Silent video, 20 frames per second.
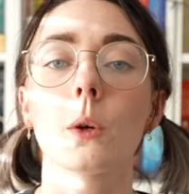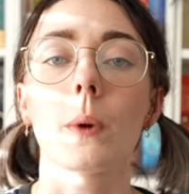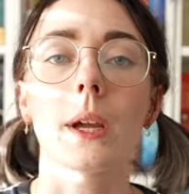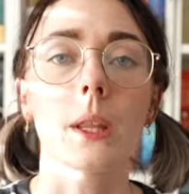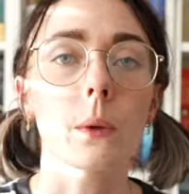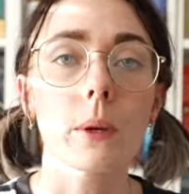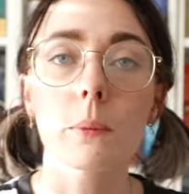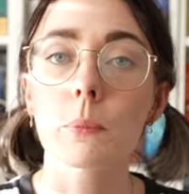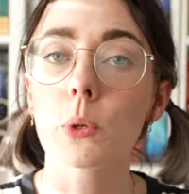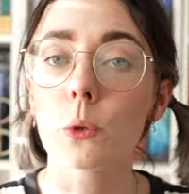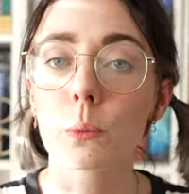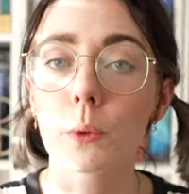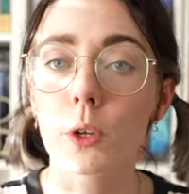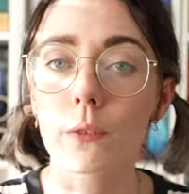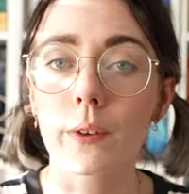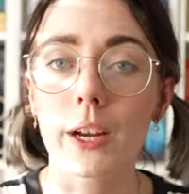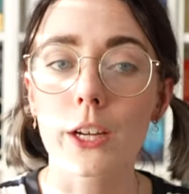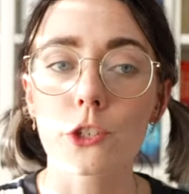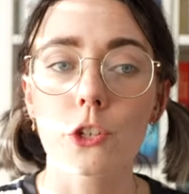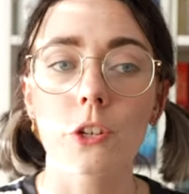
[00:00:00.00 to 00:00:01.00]
The way that we build
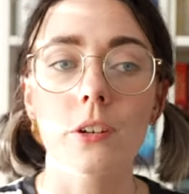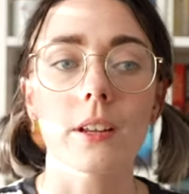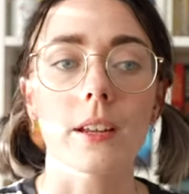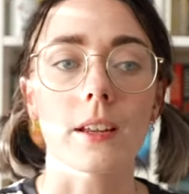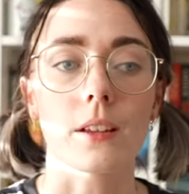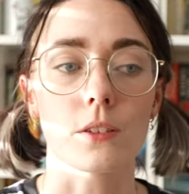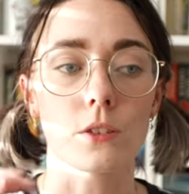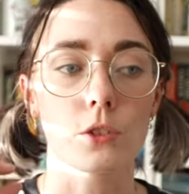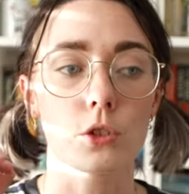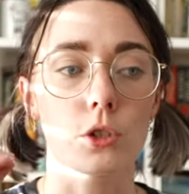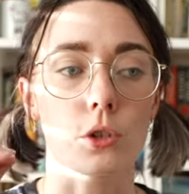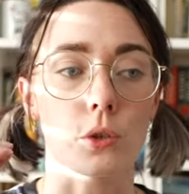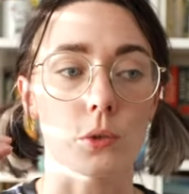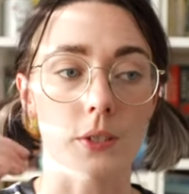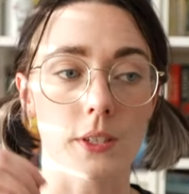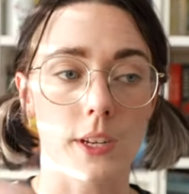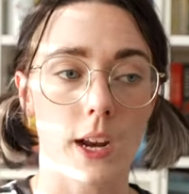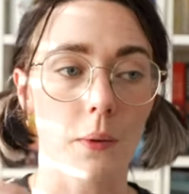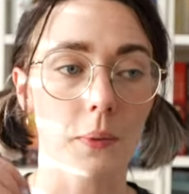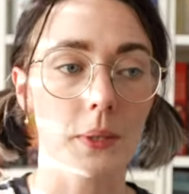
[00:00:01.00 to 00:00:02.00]
motivation is to
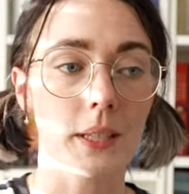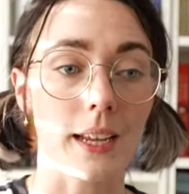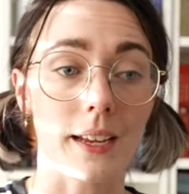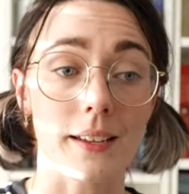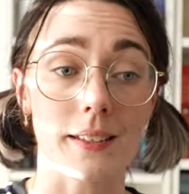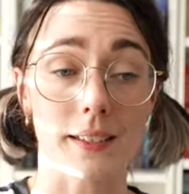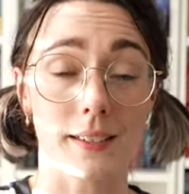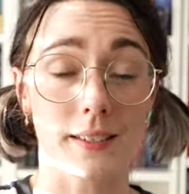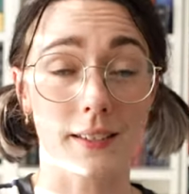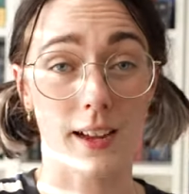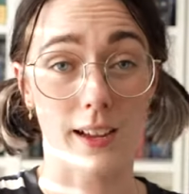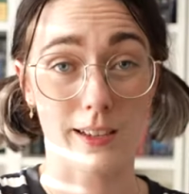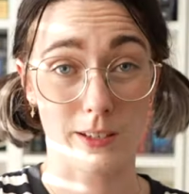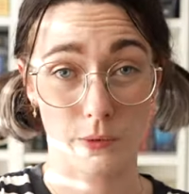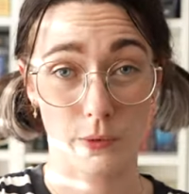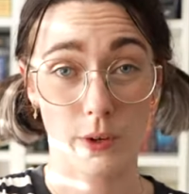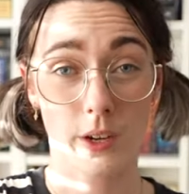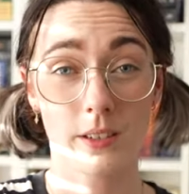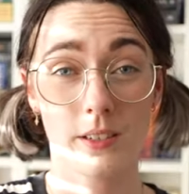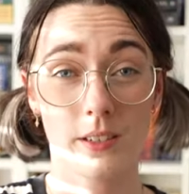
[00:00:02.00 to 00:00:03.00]
start with the easiest
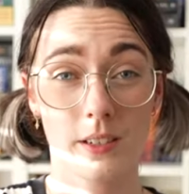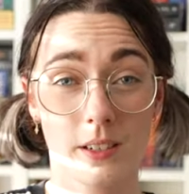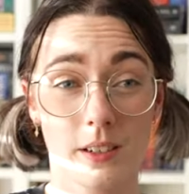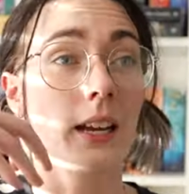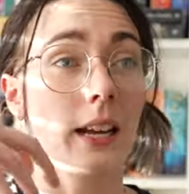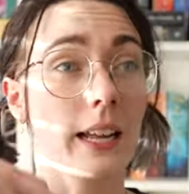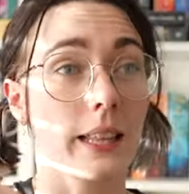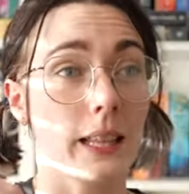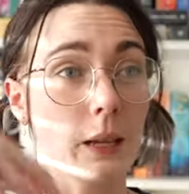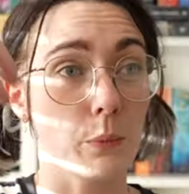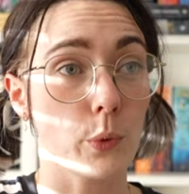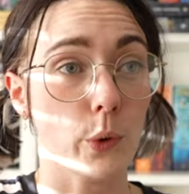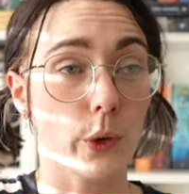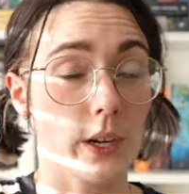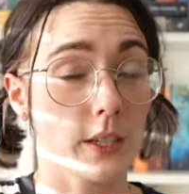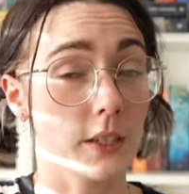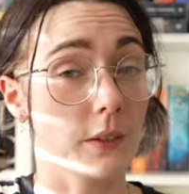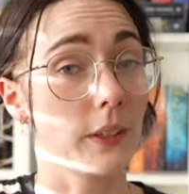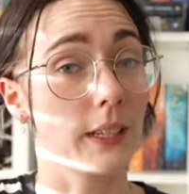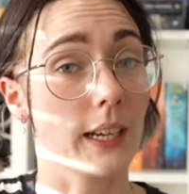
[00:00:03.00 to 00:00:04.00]
task first and then
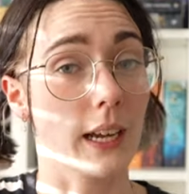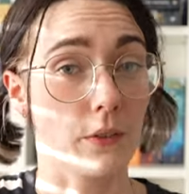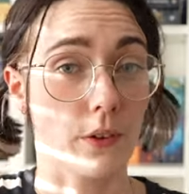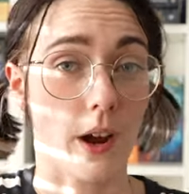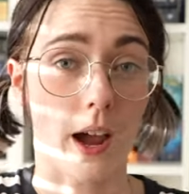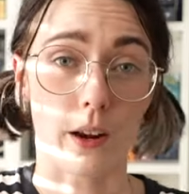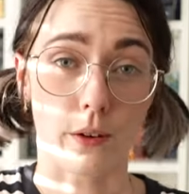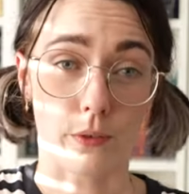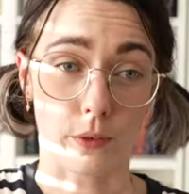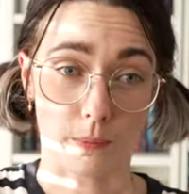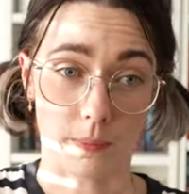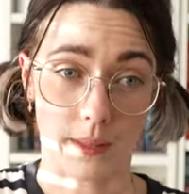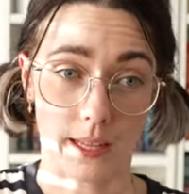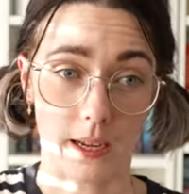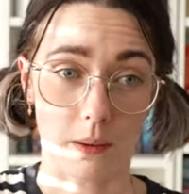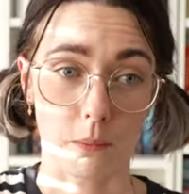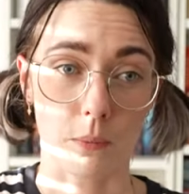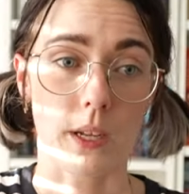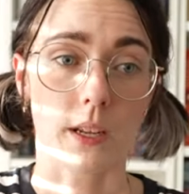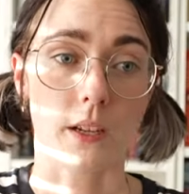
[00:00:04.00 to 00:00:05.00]
progressively get harder from
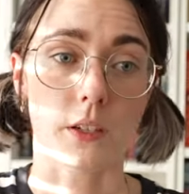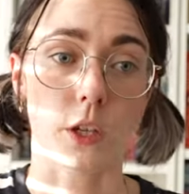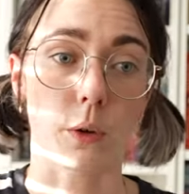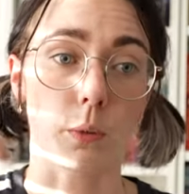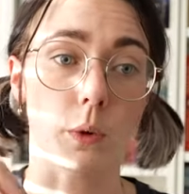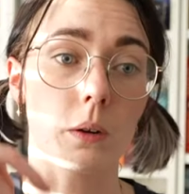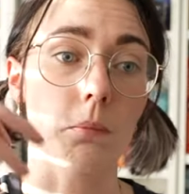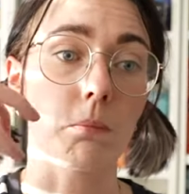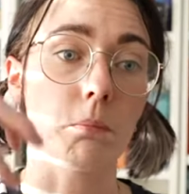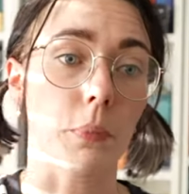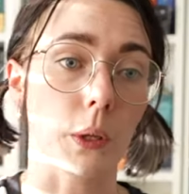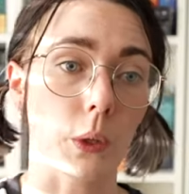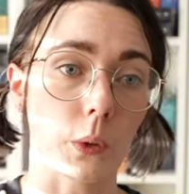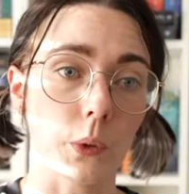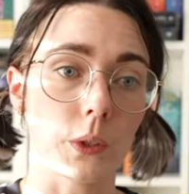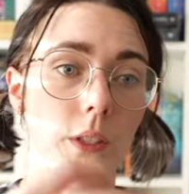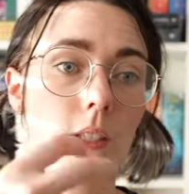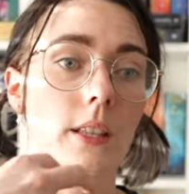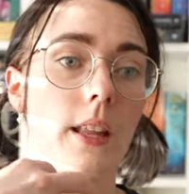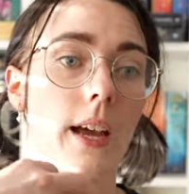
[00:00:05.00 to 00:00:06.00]
there because you want to
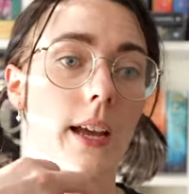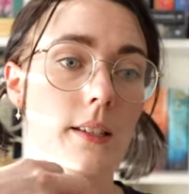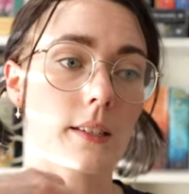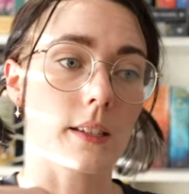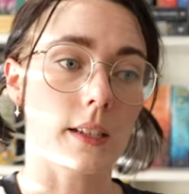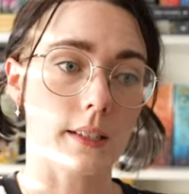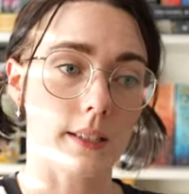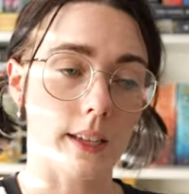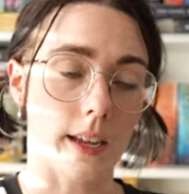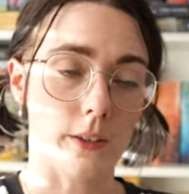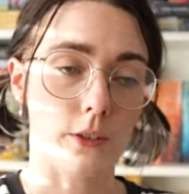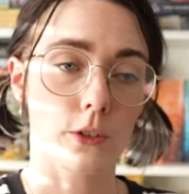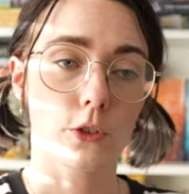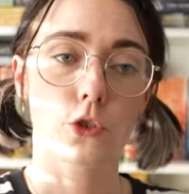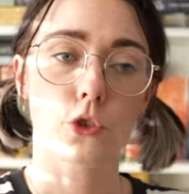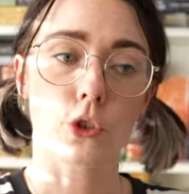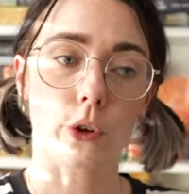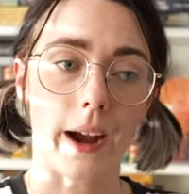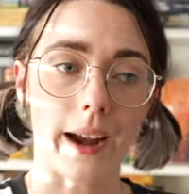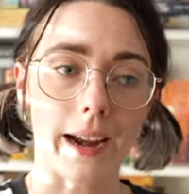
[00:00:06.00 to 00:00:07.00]
build that success
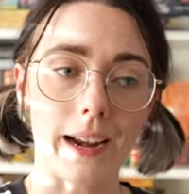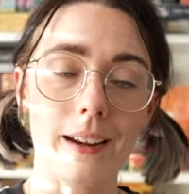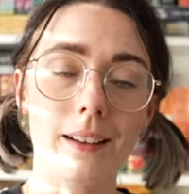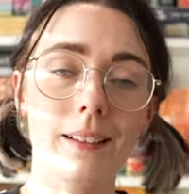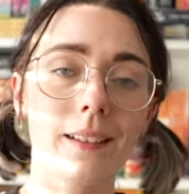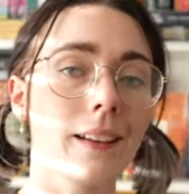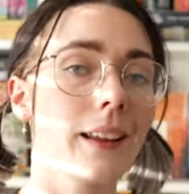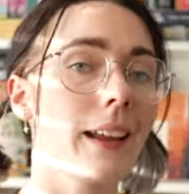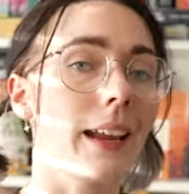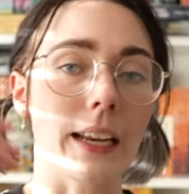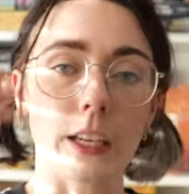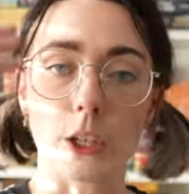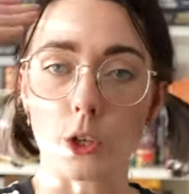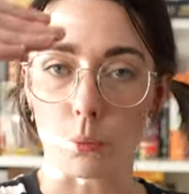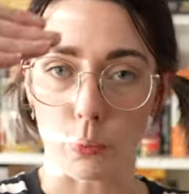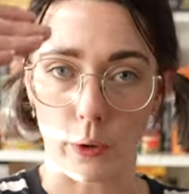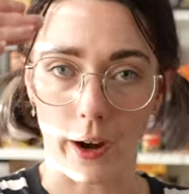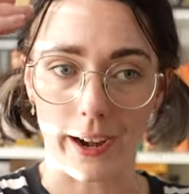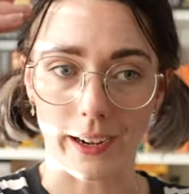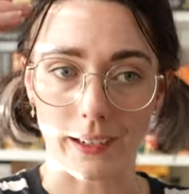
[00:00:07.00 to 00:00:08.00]
train in your
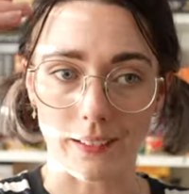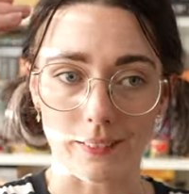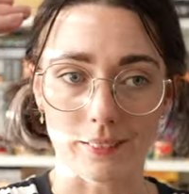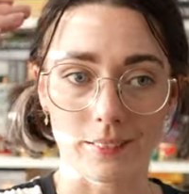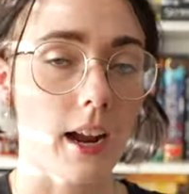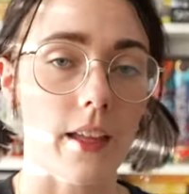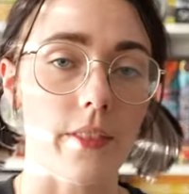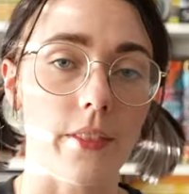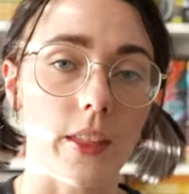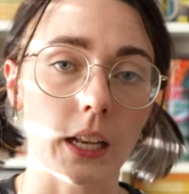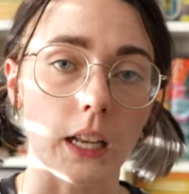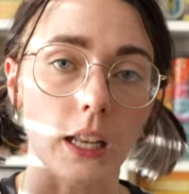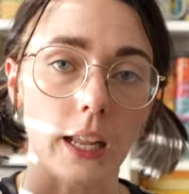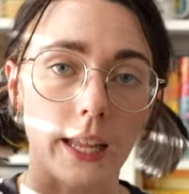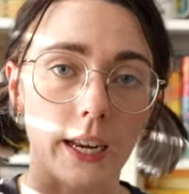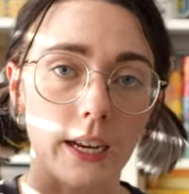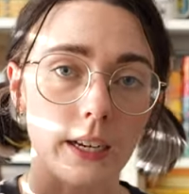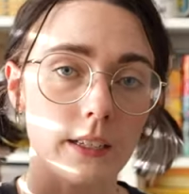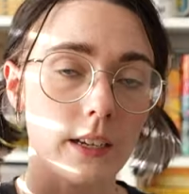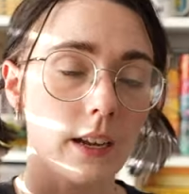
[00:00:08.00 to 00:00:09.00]
brain and then
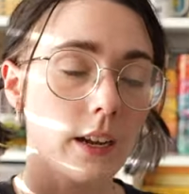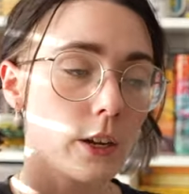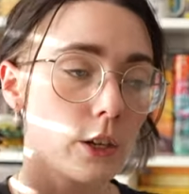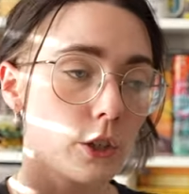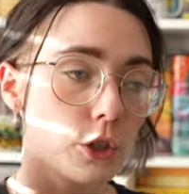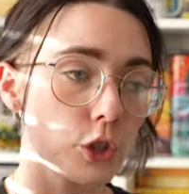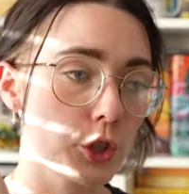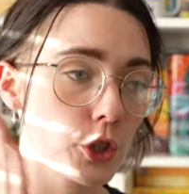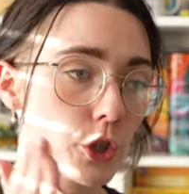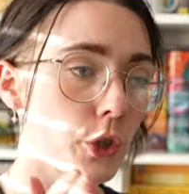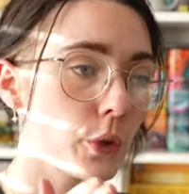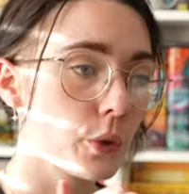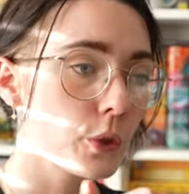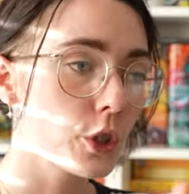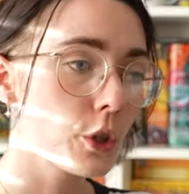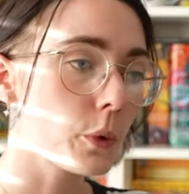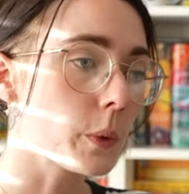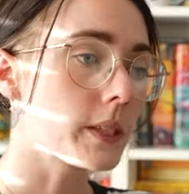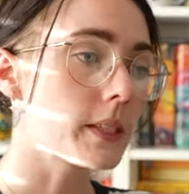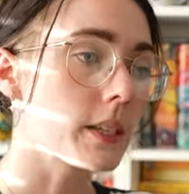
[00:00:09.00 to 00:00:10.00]
let it choo
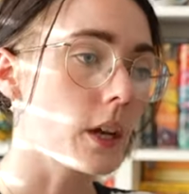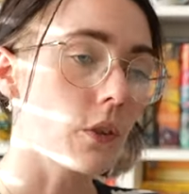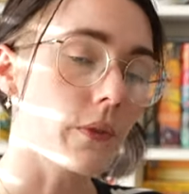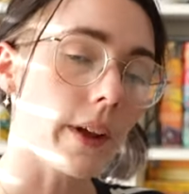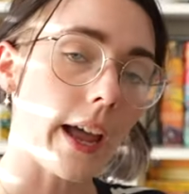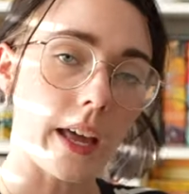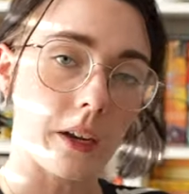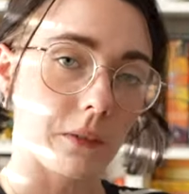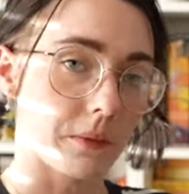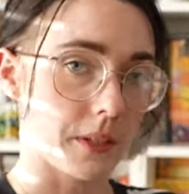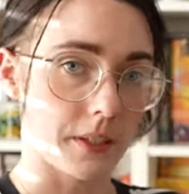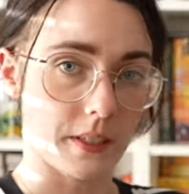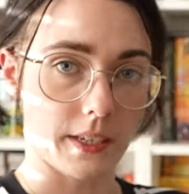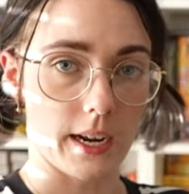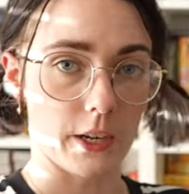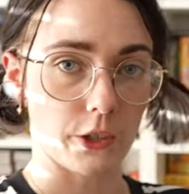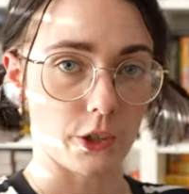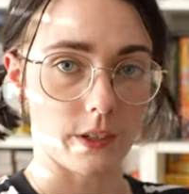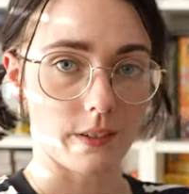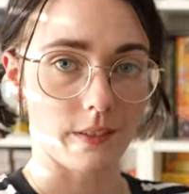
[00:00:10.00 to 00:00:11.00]
choo itself out of the
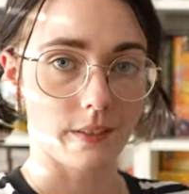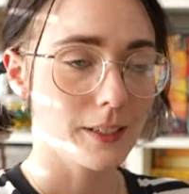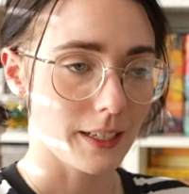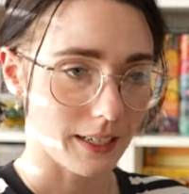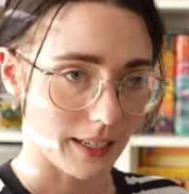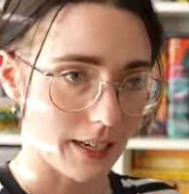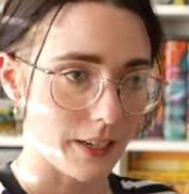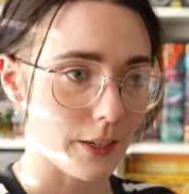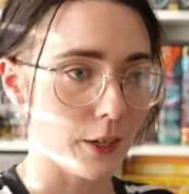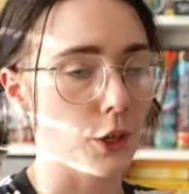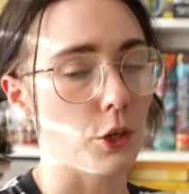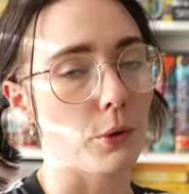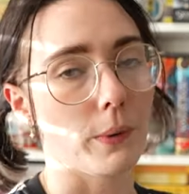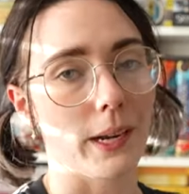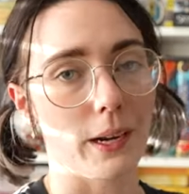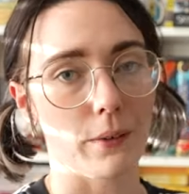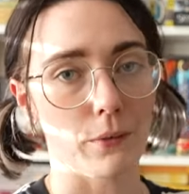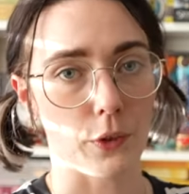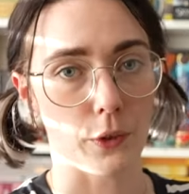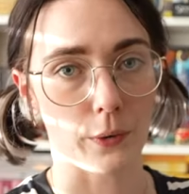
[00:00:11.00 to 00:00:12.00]
station to continue
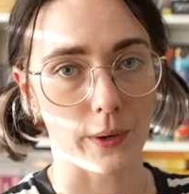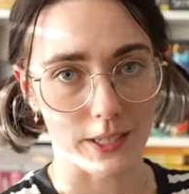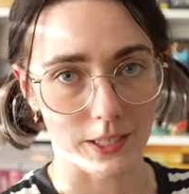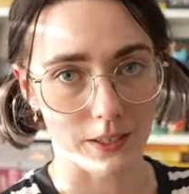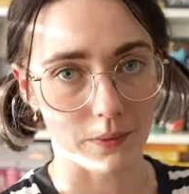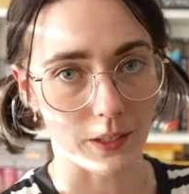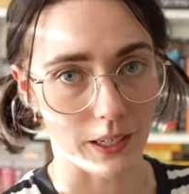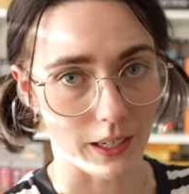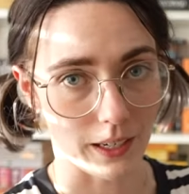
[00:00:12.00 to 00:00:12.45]
reading for the rest of